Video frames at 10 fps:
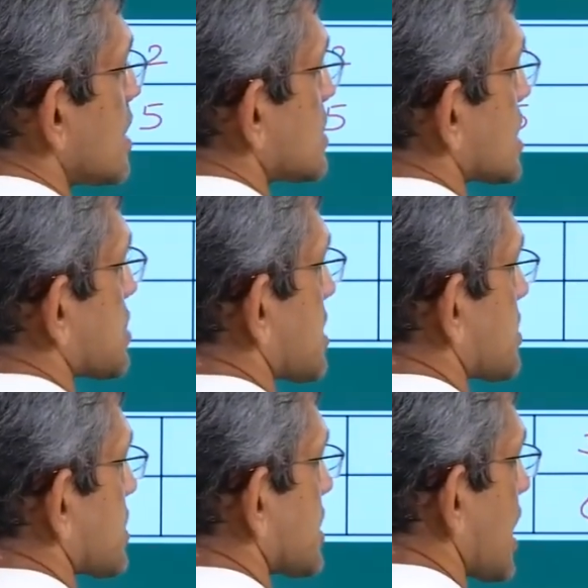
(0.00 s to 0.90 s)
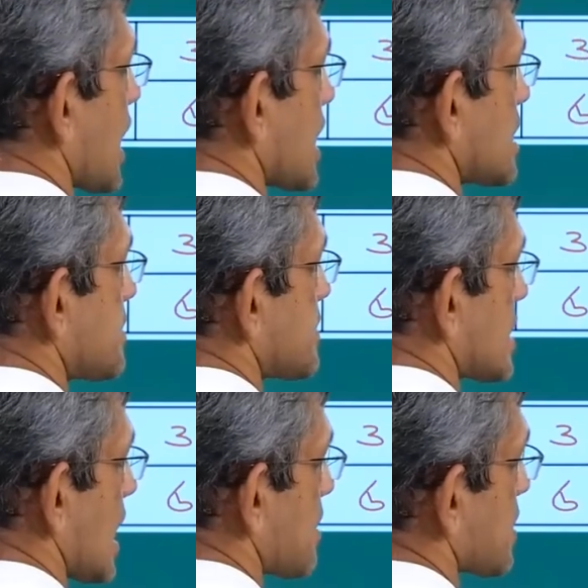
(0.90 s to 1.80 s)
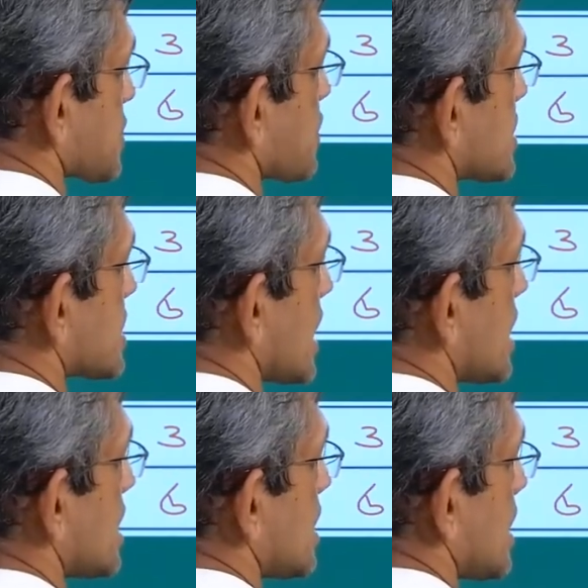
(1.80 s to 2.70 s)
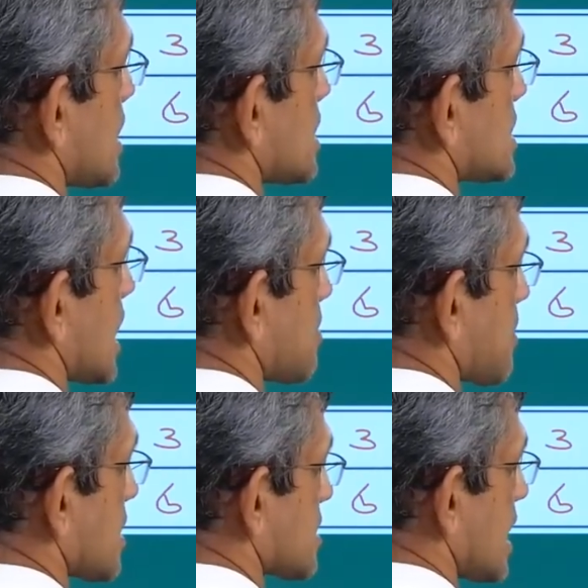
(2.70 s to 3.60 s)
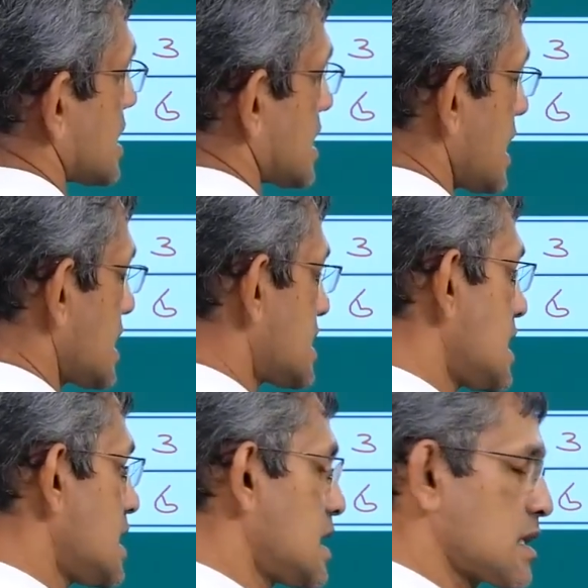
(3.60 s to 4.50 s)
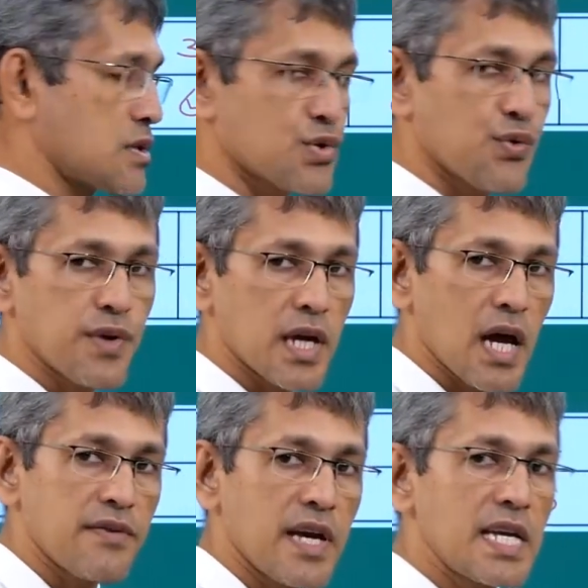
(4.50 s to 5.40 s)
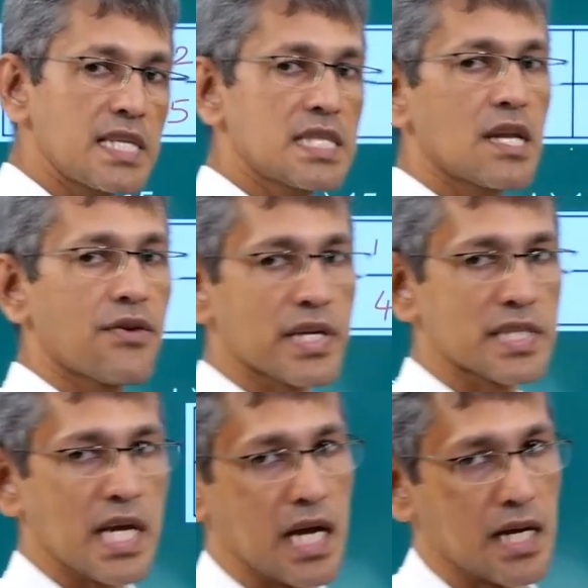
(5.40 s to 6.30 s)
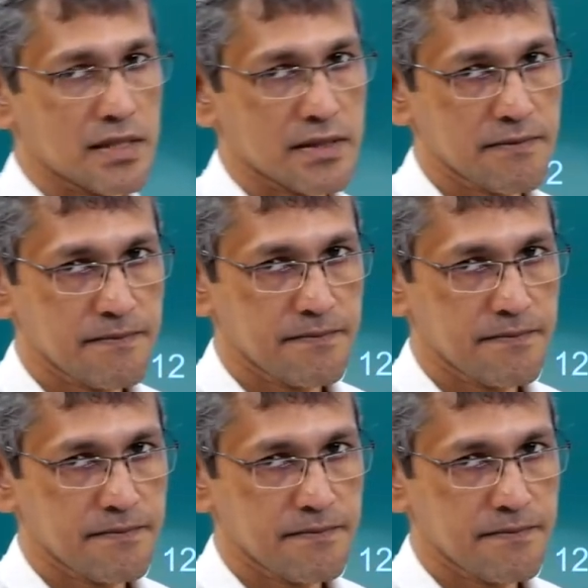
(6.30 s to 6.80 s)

6 plus 3, 9. 9 plus 1, 10. 10 plus 8, 18. So we have 18 rectangles.